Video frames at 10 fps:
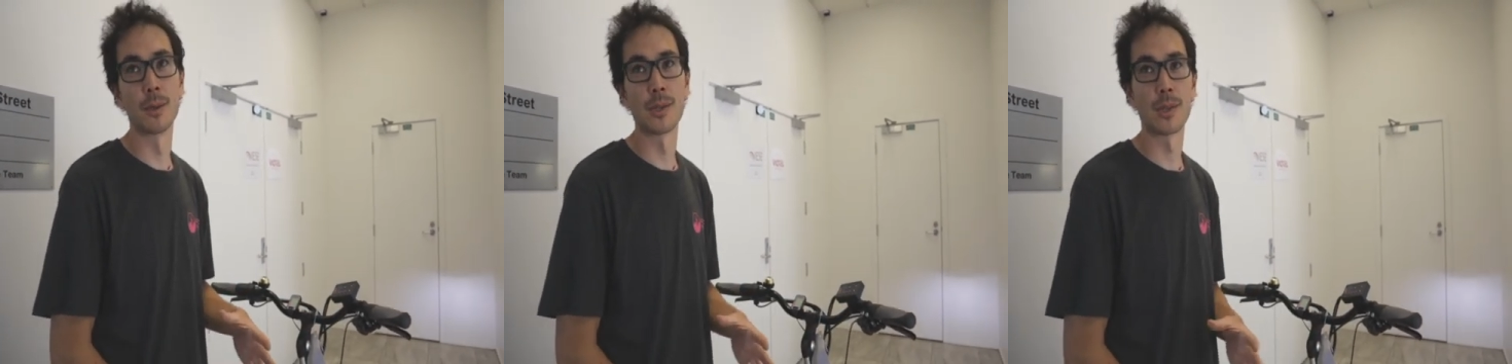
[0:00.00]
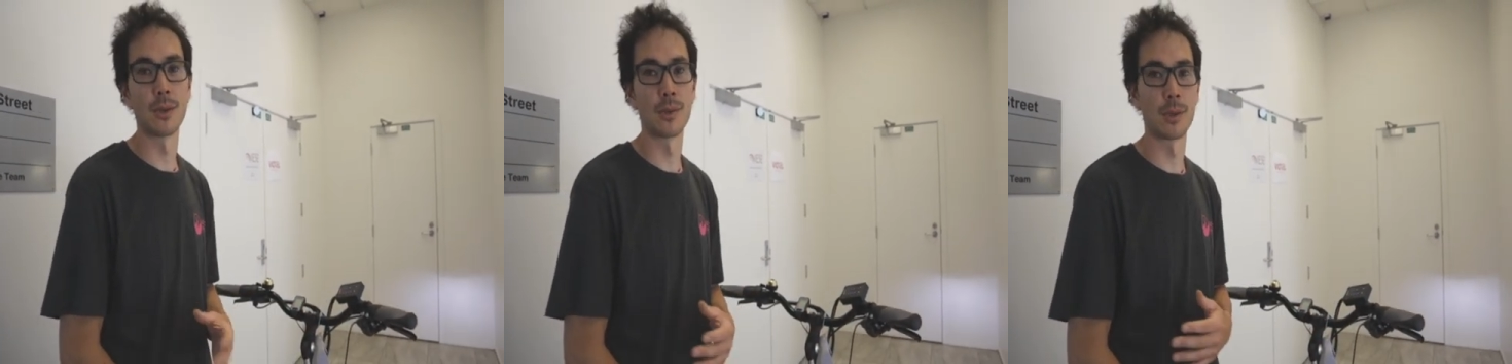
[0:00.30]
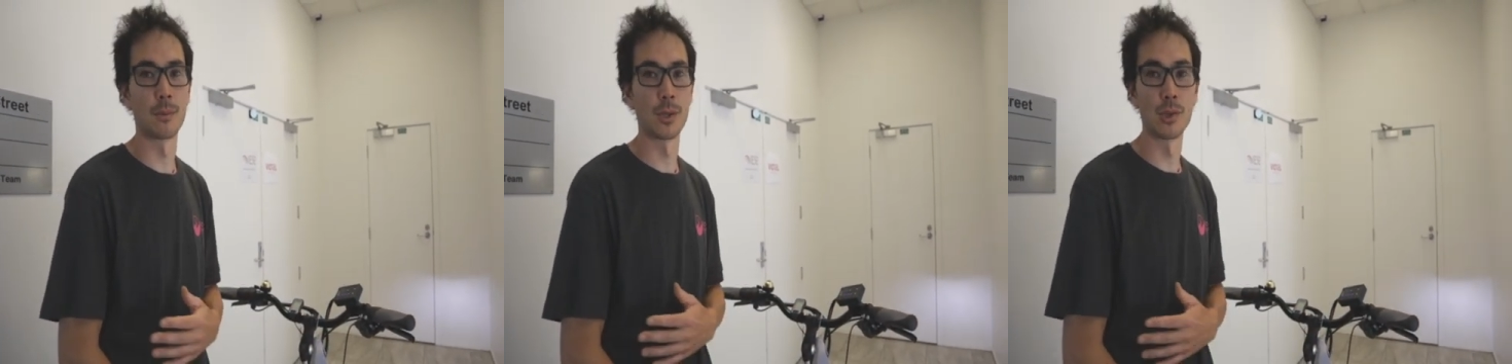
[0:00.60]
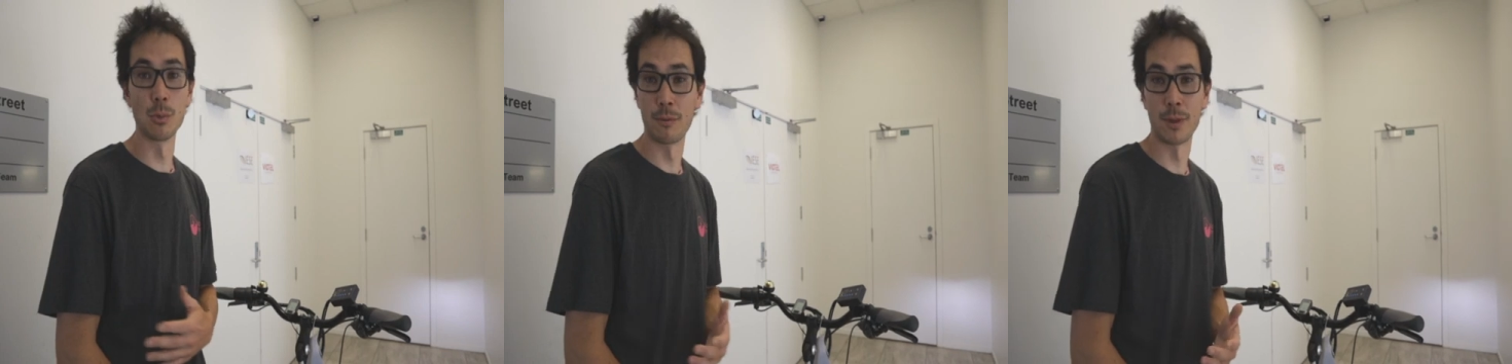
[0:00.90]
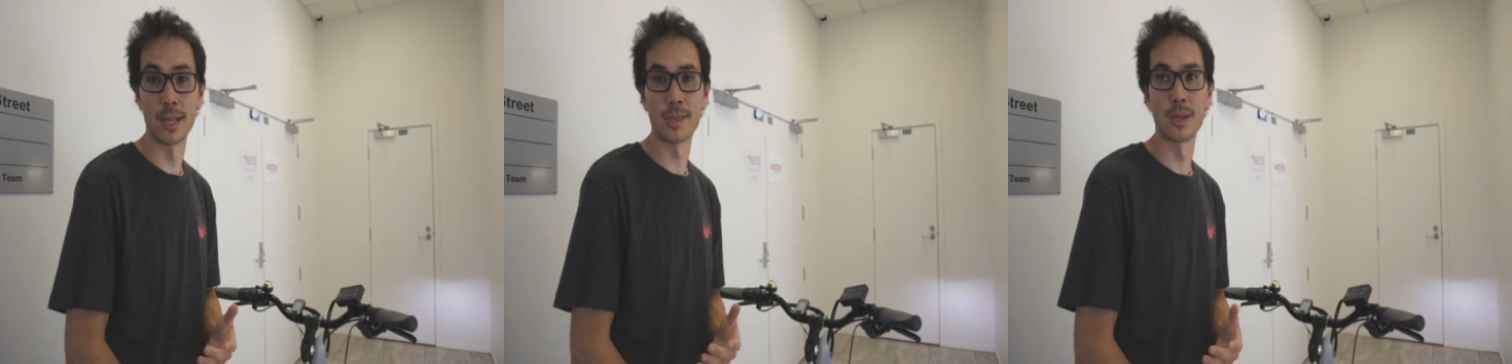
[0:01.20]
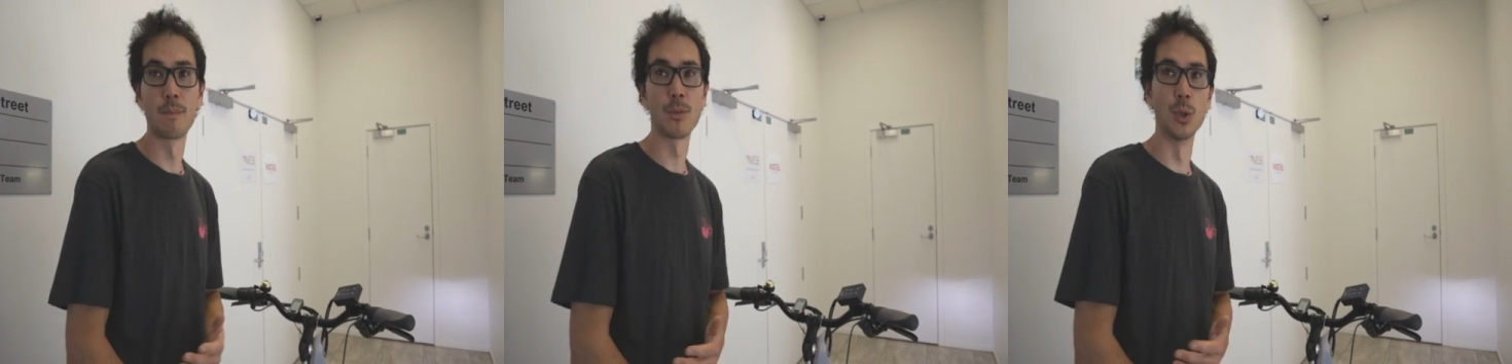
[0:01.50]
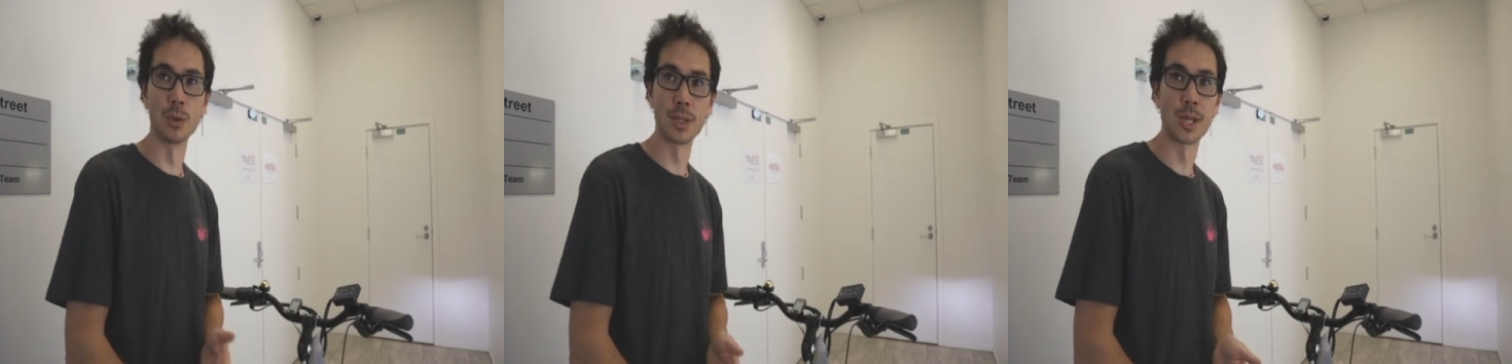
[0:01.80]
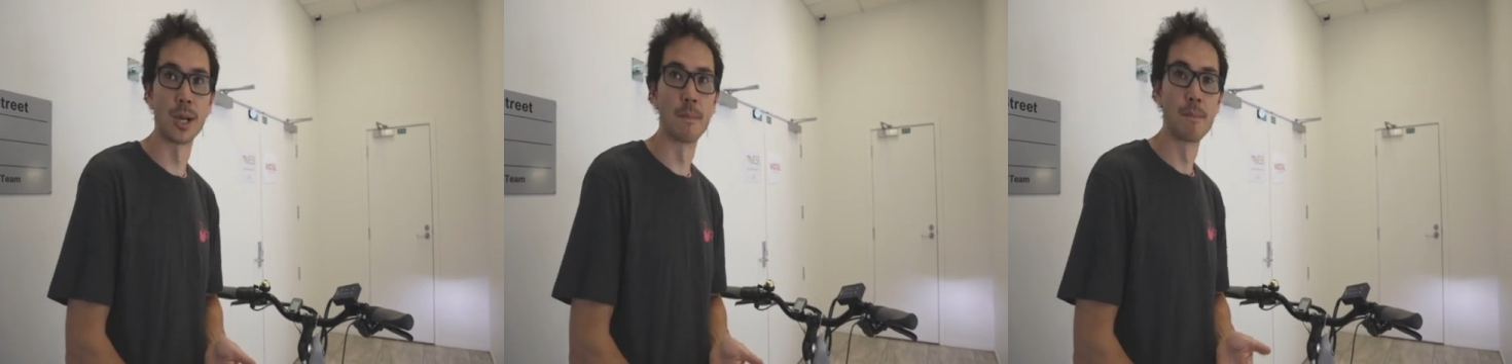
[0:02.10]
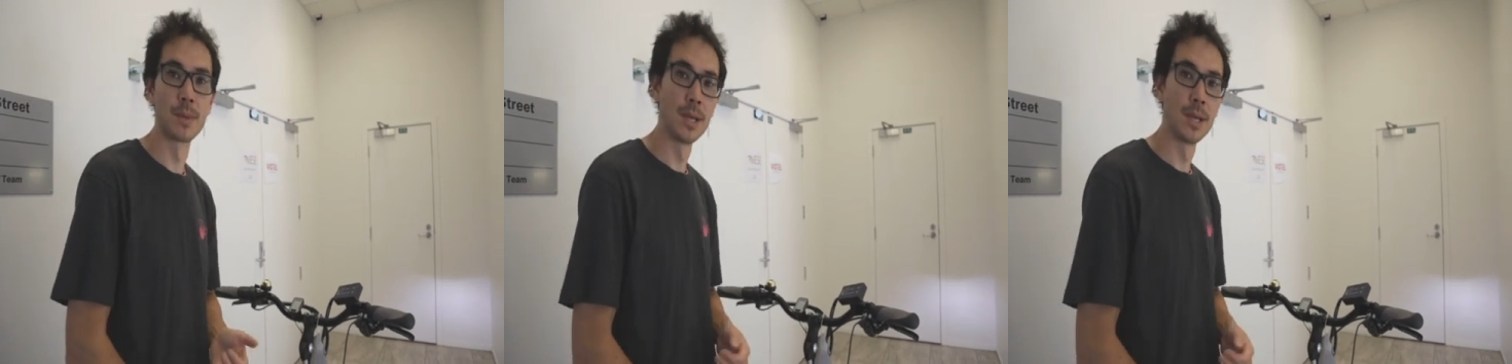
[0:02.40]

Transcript: wants to go somewhere super fast all the time.